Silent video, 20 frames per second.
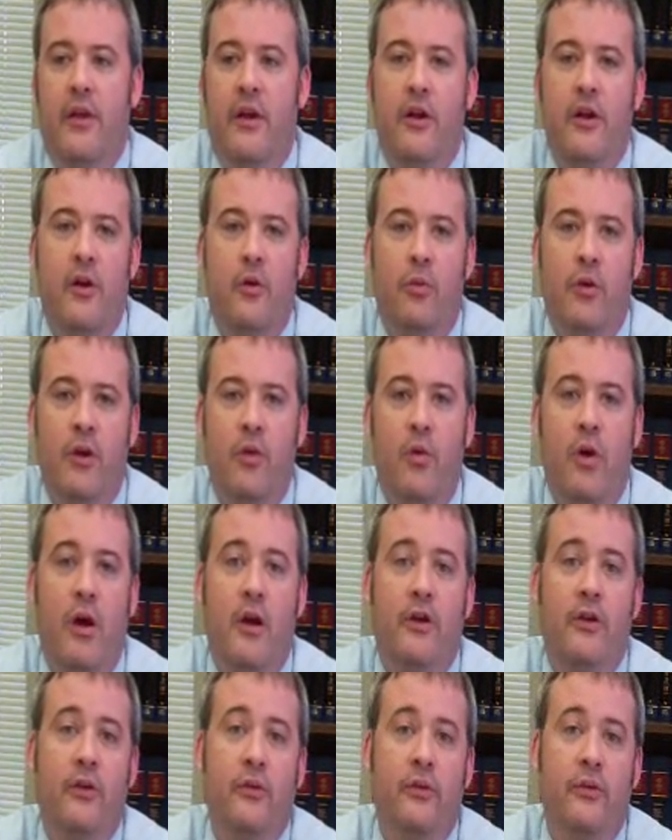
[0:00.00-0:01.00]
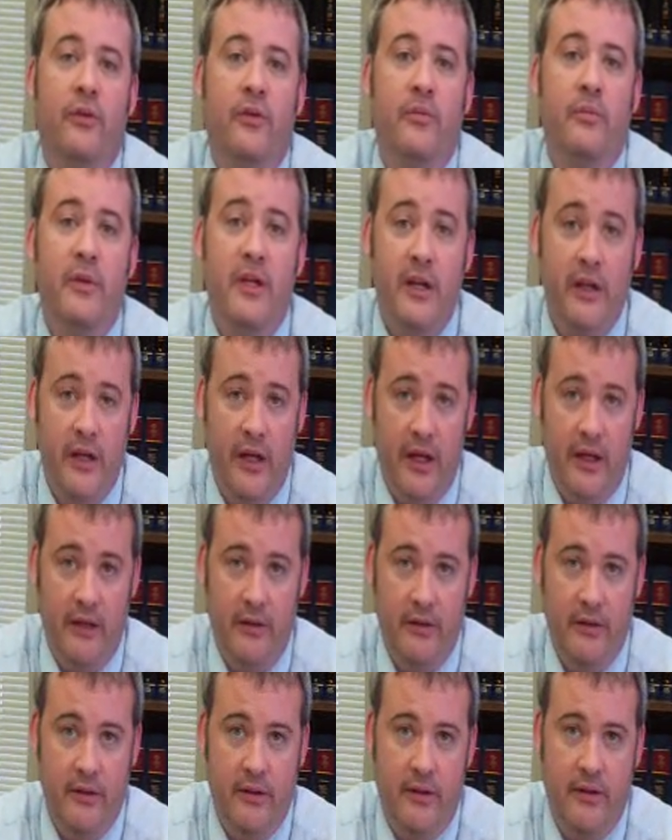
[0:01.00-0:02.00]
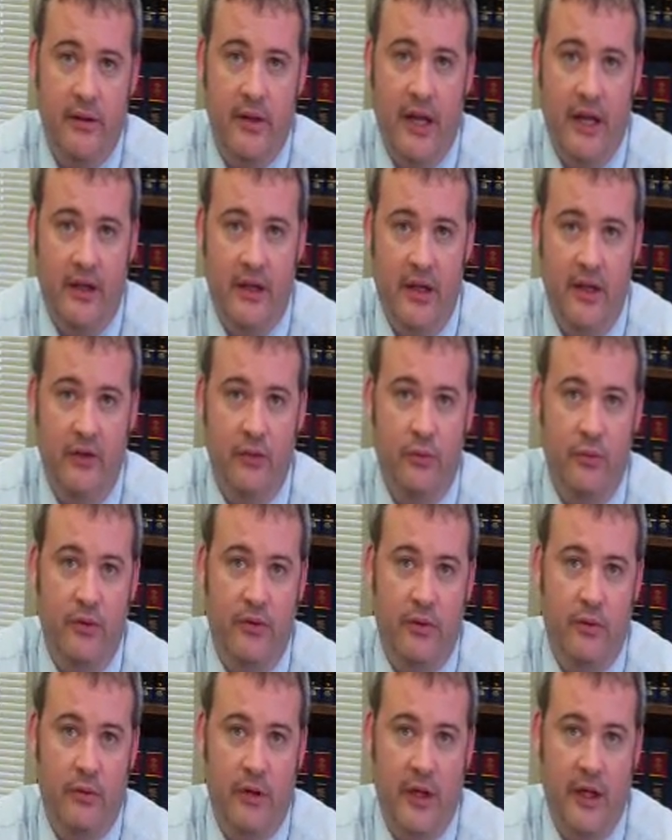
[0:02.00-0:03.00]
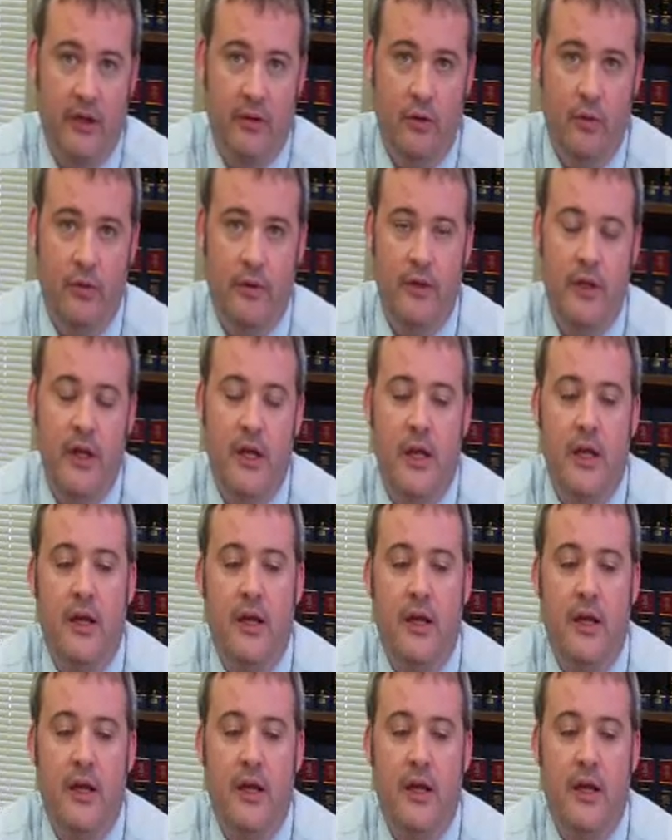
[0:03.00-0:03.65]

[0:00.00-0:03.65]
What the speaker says: they're going to require you to mediate that case with your landlord.